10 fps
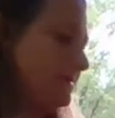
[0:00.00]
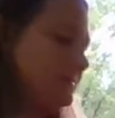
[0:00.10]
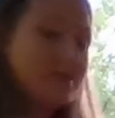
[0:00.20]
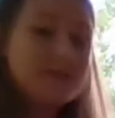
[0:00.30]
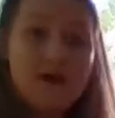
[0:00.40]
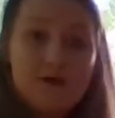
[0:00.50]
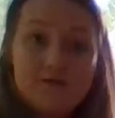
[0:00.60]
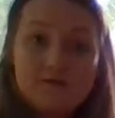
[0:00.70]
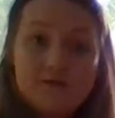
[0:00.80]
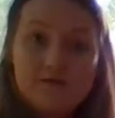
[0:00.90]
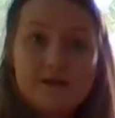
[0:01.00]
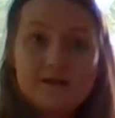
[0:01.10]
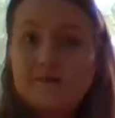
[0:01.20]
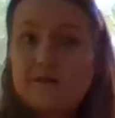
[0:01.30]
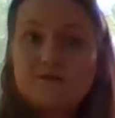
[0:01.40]
So the very
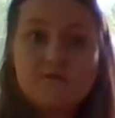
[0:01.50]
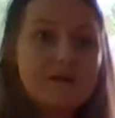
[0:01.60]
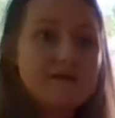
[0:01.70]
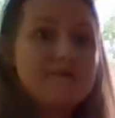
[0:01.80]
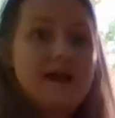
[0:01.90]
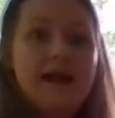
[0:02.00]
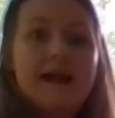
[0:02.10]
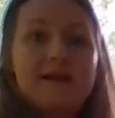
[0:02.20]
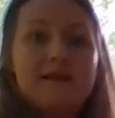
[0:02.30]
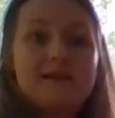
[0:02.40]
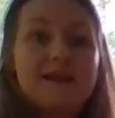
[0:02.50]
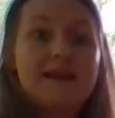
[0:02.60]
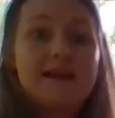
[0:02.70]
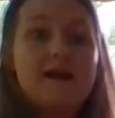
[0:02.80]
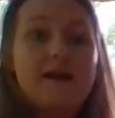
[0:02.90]
first one, and I think
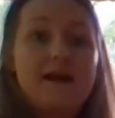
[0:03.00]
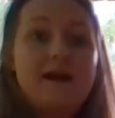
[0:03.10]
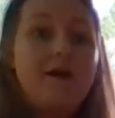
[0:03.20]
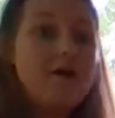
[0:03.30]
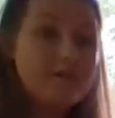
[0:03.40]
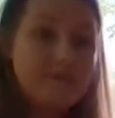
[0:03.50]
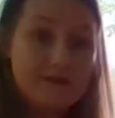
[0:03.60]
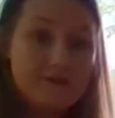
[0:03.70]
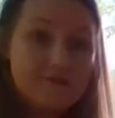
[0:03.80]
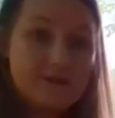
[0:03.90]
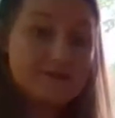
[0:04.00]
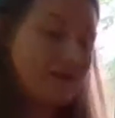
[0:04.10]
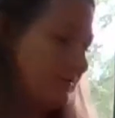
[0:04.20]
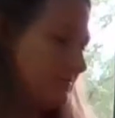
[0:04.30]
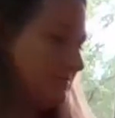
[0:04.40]
all of my students
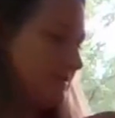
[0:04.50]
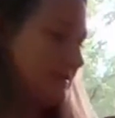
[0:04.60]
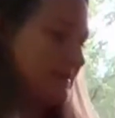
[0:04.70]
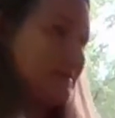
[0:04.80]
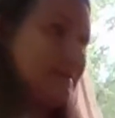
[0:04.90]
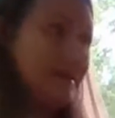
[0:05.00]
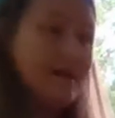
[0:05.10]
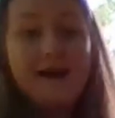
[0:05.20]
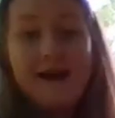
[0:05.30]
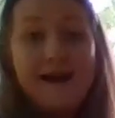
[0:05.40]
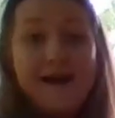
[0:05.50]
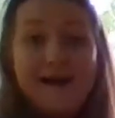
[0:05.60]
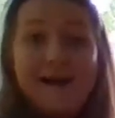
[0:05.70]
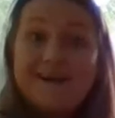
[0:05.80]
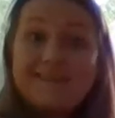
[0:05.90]
know, is
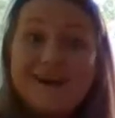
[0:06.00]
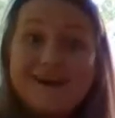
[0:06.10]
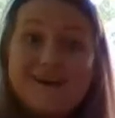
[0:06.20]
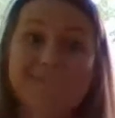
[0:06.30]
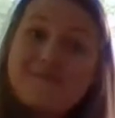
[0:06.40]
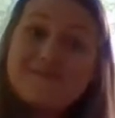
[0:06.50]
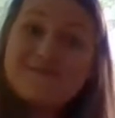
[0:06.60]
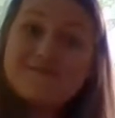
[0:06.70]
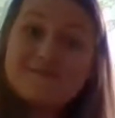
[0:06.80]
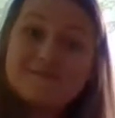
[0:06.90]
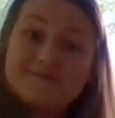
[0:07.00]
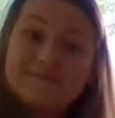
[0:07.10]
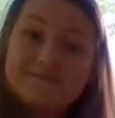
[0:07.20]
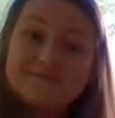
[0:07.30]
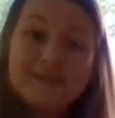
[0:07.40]
hello.
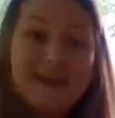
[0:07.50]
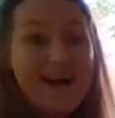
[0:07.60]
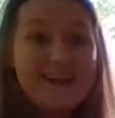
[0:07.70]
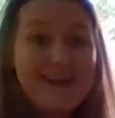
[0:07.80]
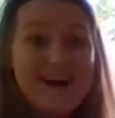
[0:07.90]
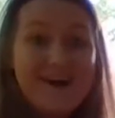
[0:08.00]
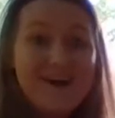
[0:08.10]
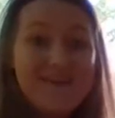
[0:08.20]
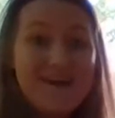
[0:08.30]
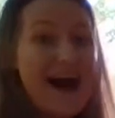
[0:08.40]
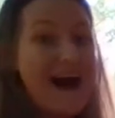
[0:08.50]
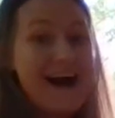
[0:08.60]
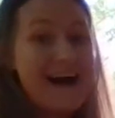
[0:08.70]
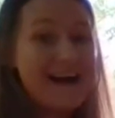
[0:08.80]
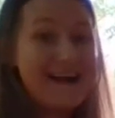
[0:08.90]
Hello,
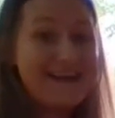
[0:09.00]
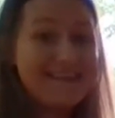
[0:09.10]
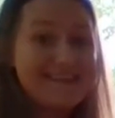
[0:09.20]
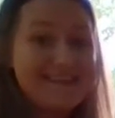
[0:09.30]
hi.